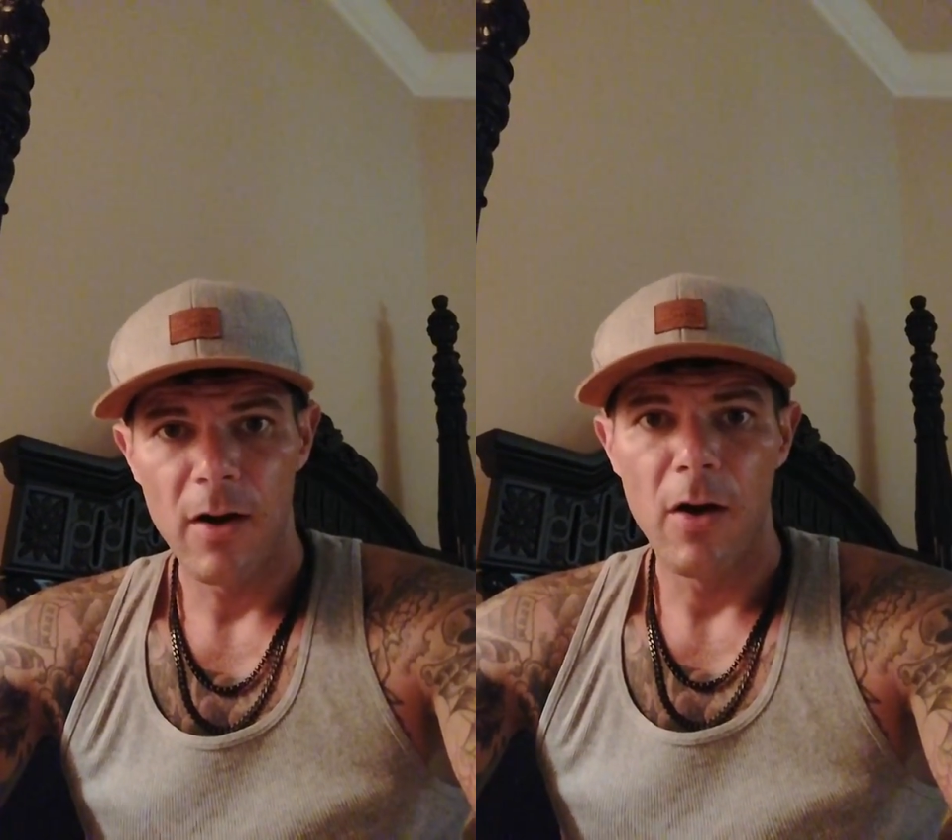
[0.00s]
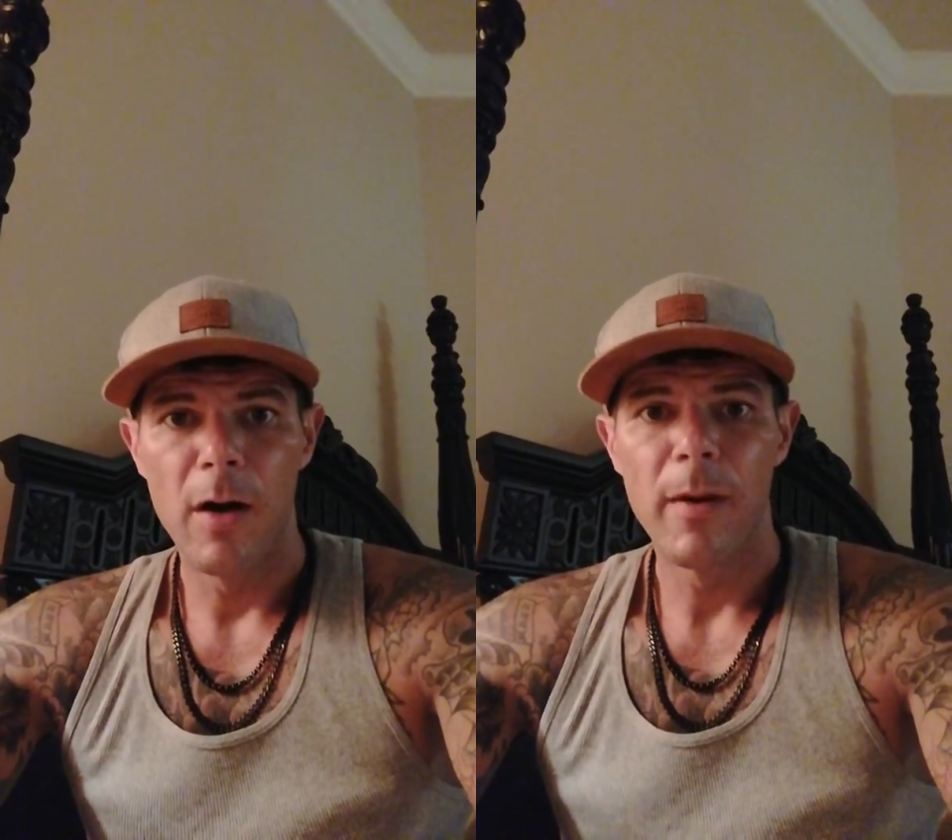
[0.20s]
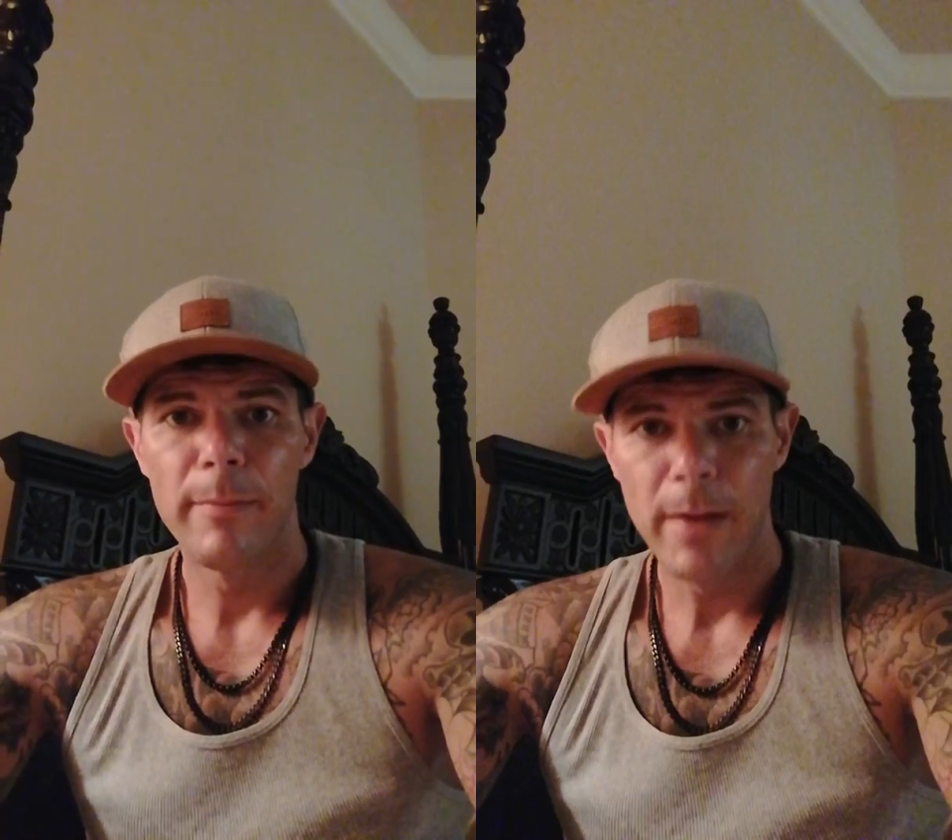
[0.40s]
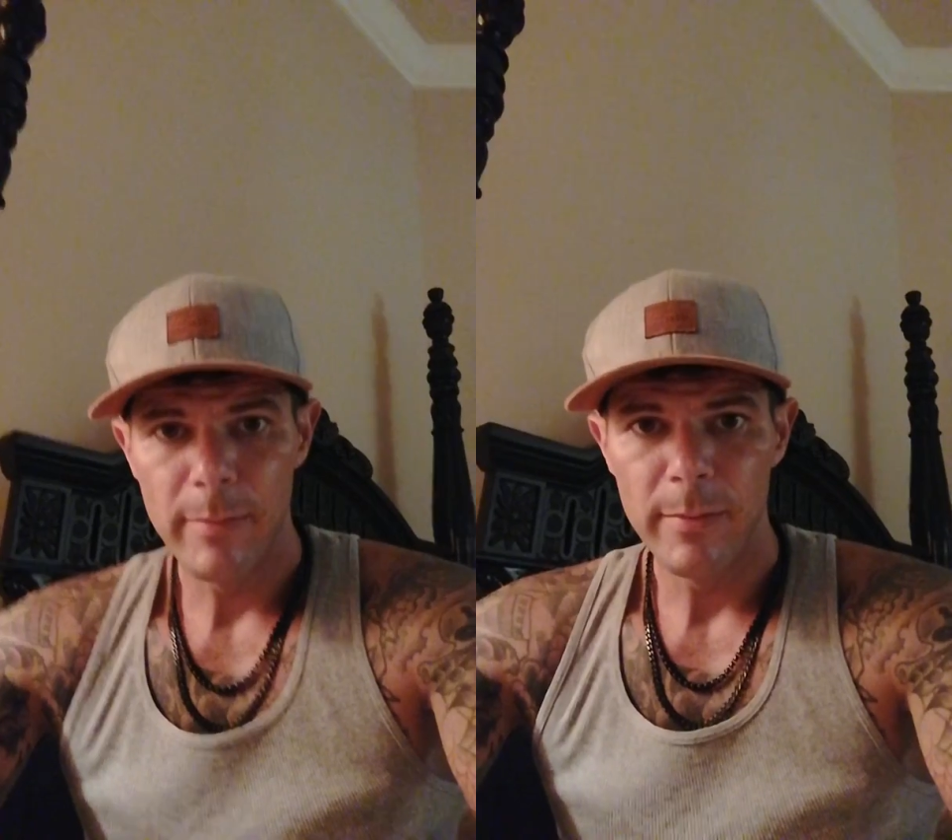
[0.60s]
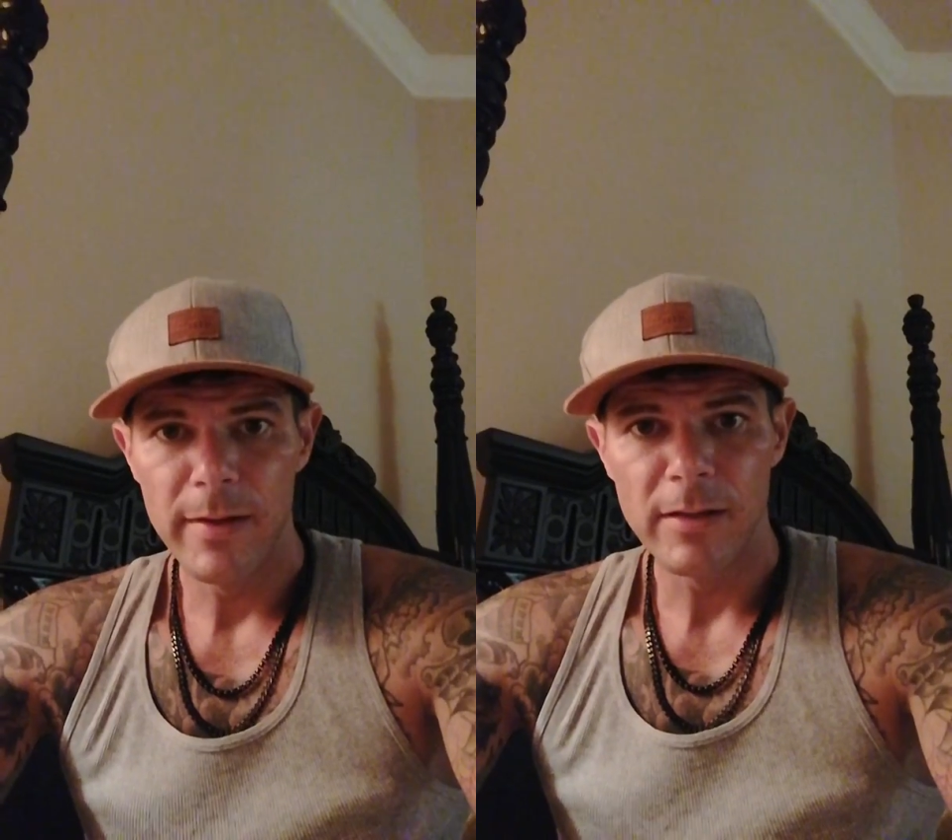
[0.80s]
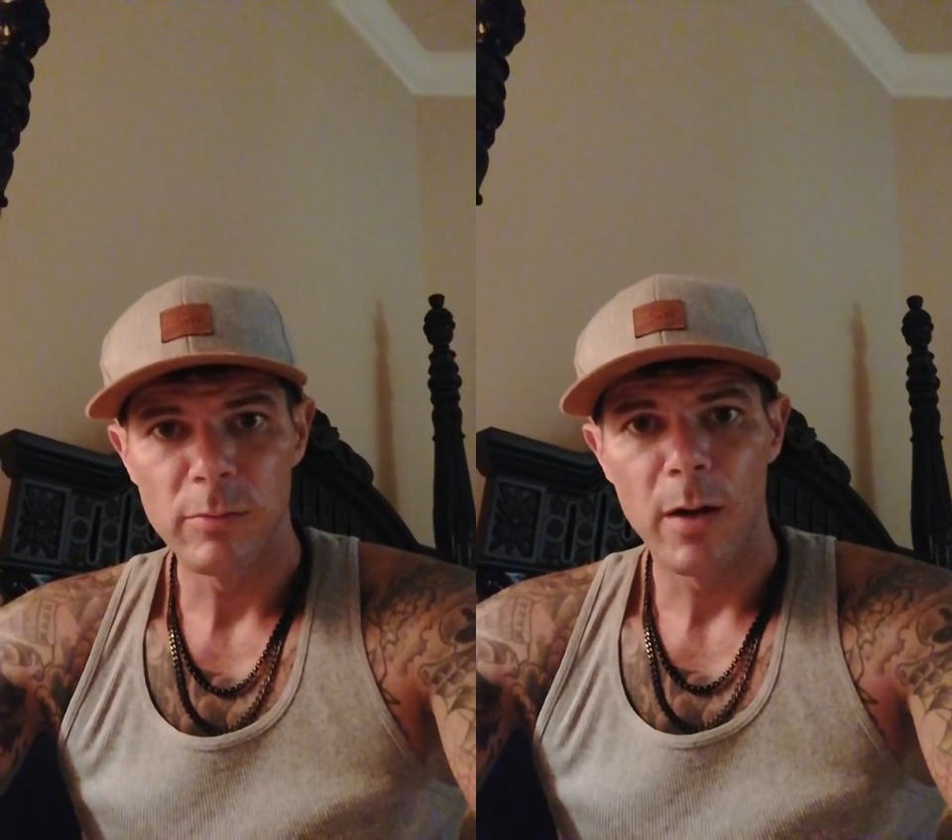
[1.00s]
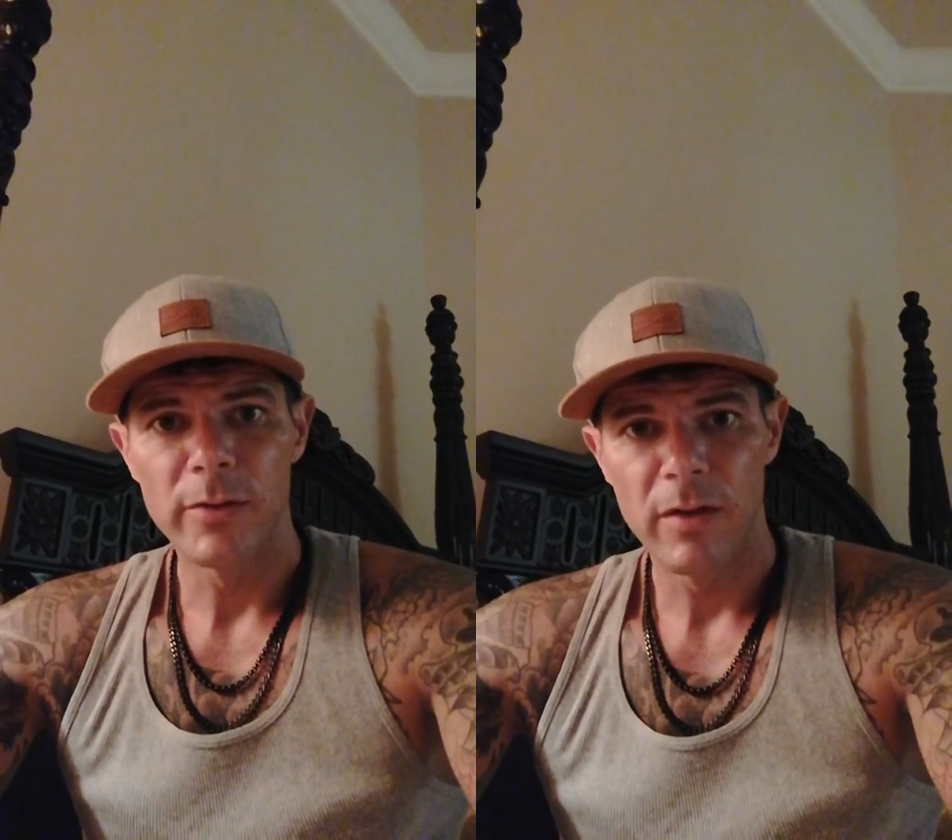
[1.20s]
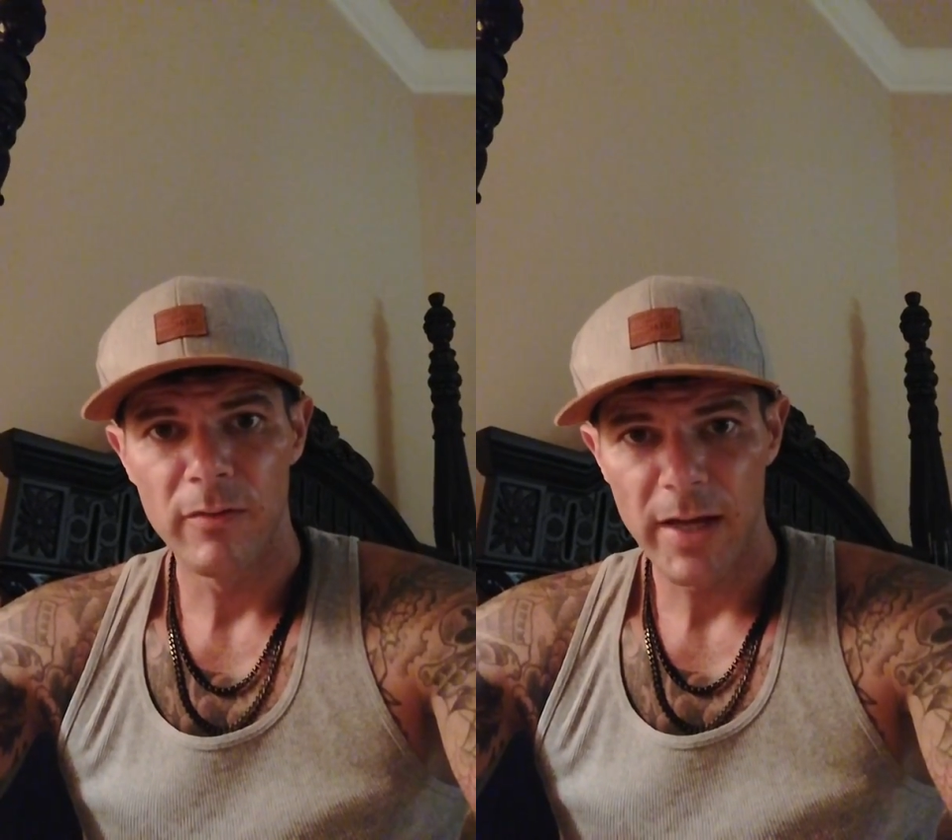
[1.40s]
on my Baby Beast while I
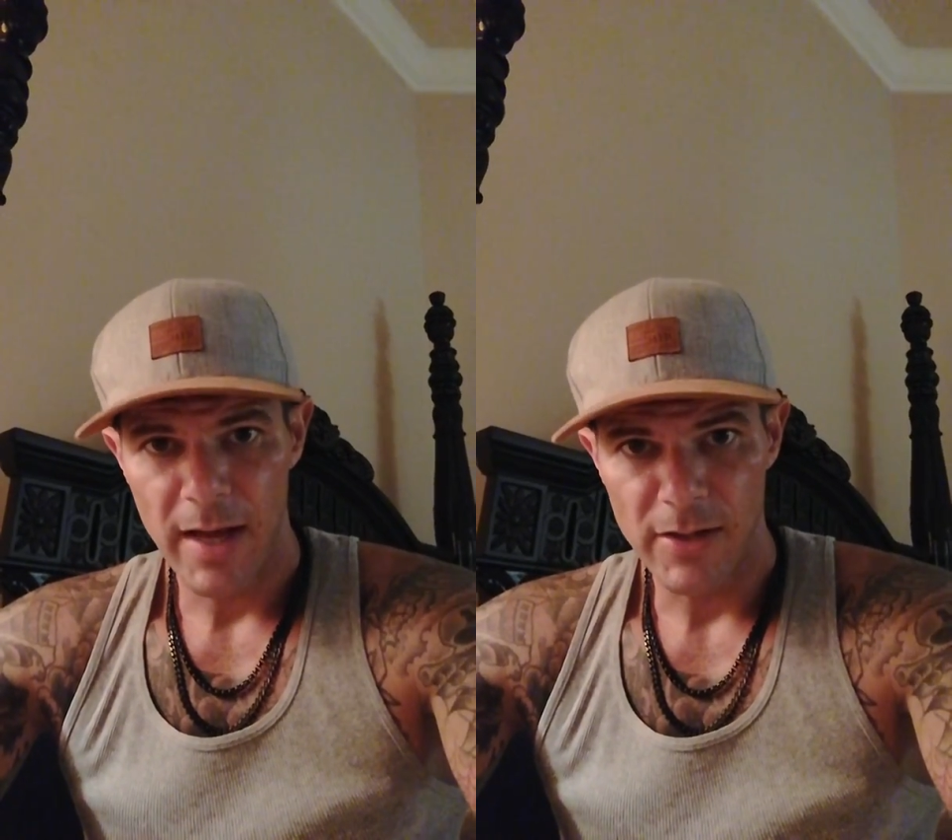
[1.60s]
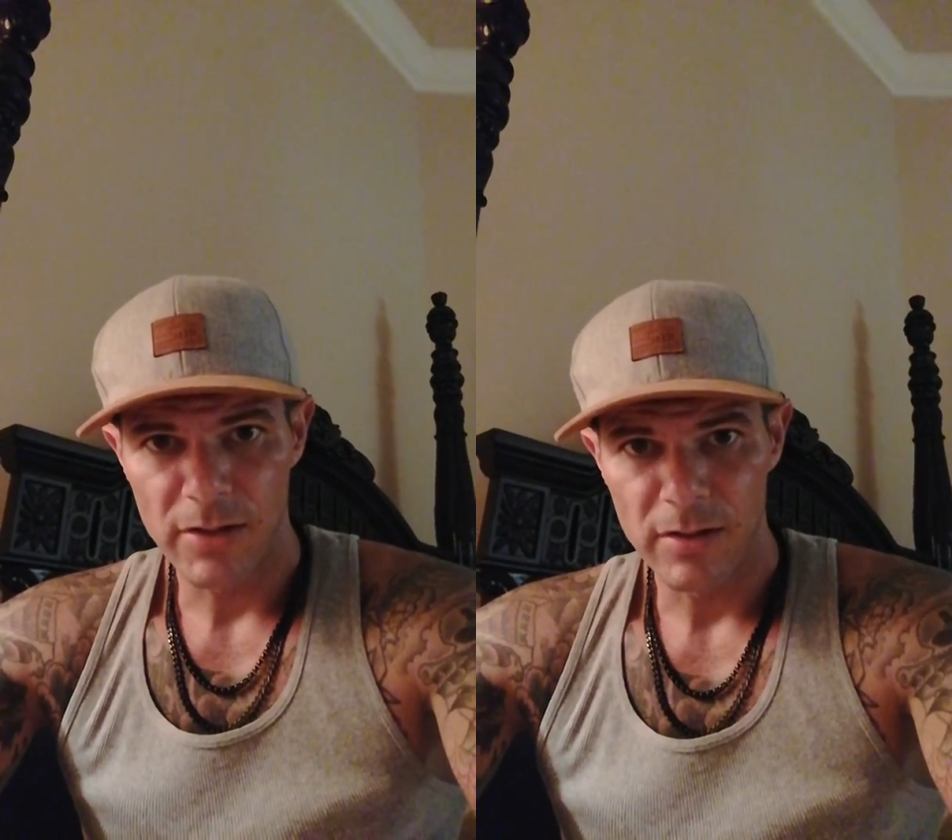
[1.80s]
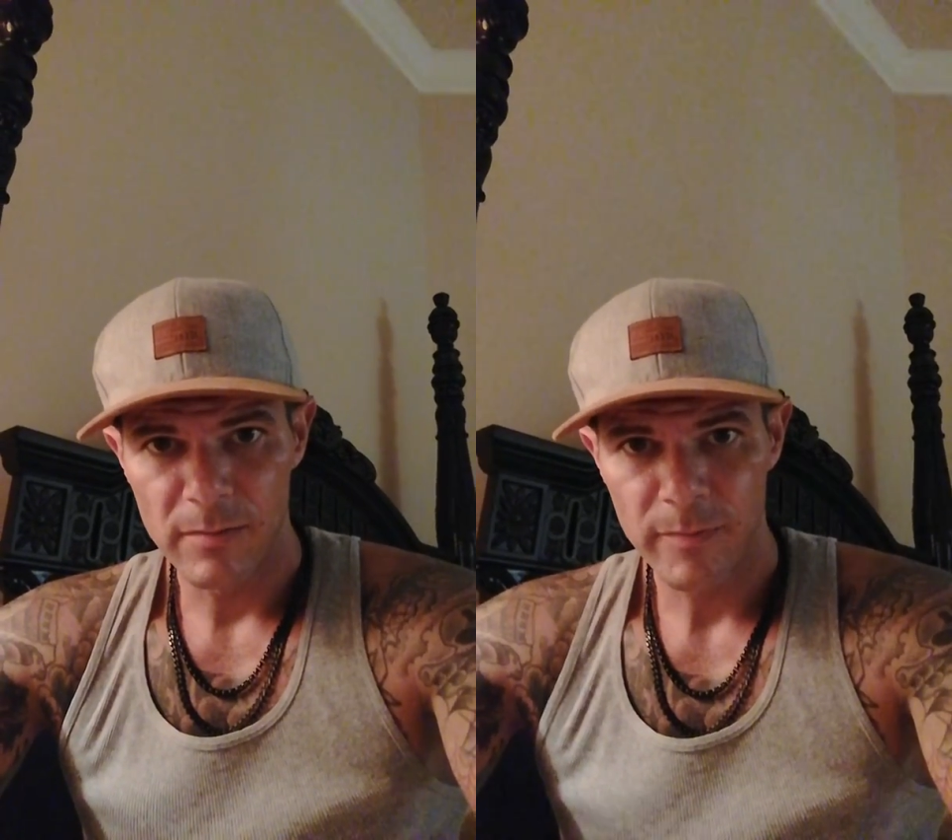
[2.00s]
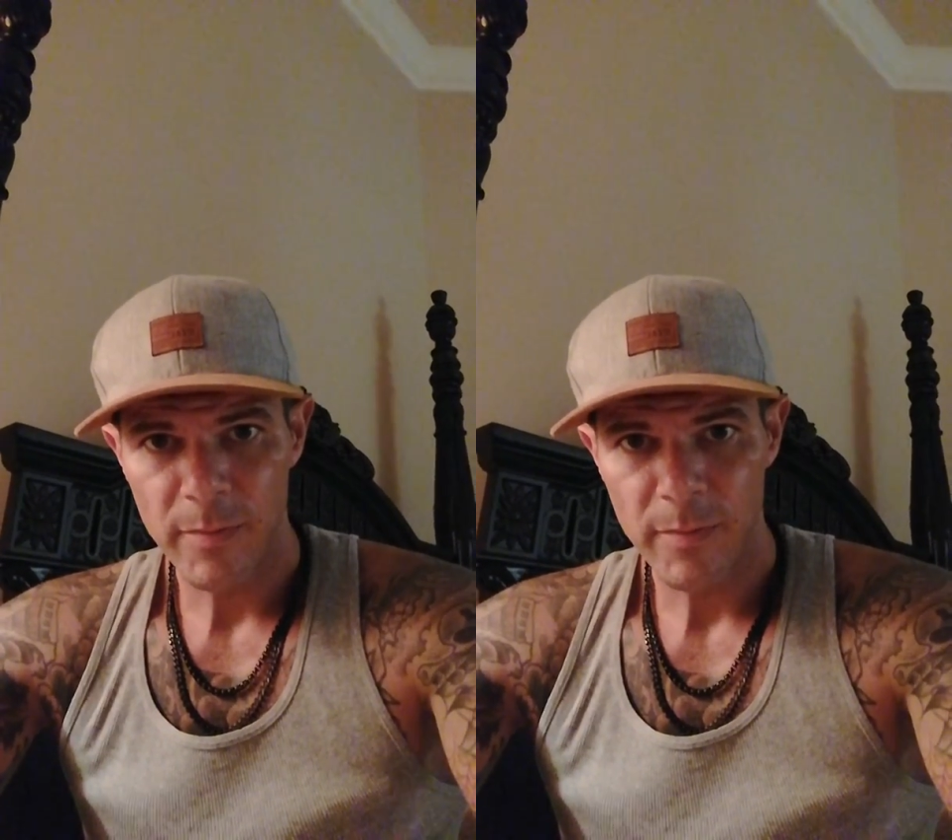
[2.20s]
was on vacation,